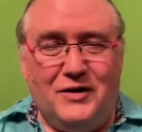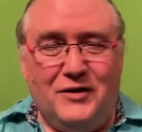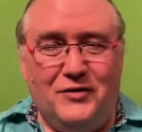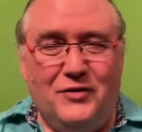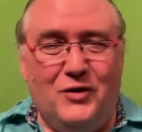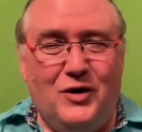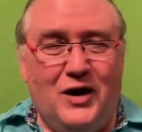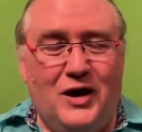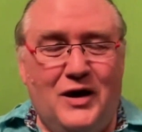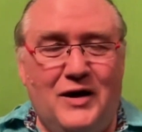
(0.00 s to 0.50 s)

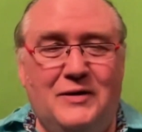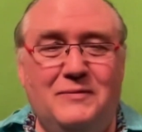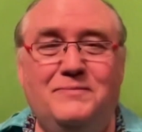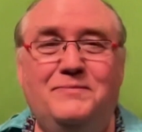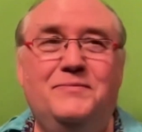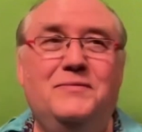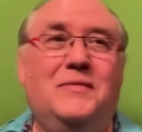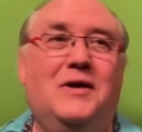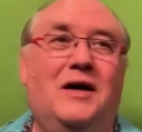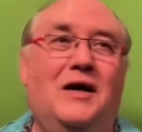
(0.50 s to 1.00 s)
so
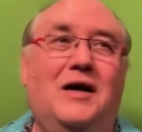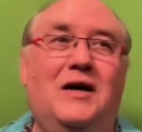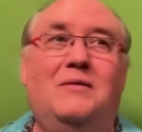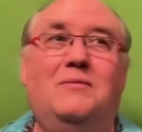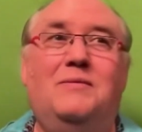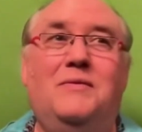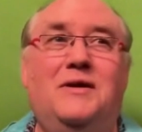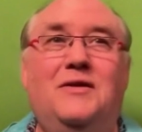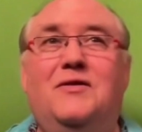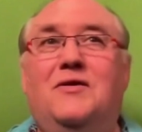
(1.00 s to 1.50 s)

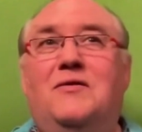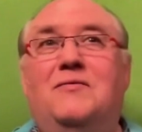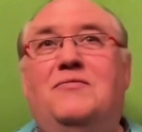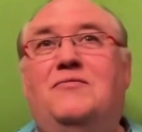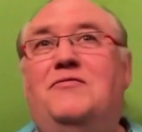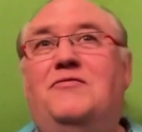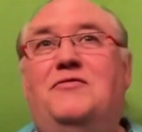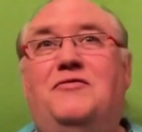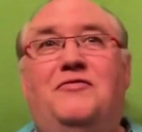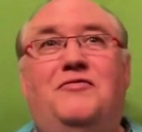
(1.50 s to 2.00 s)
I'm in the
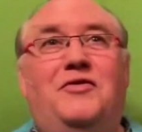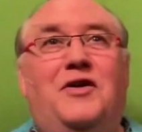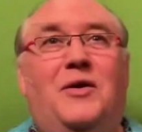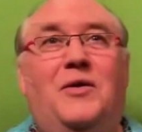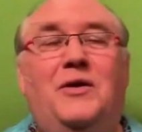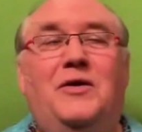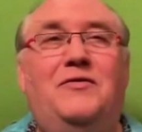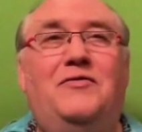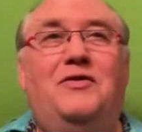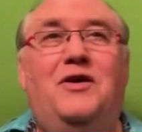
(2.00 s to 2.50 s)

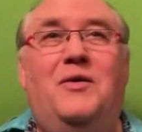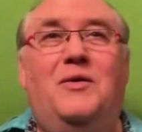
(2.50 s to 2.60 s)
very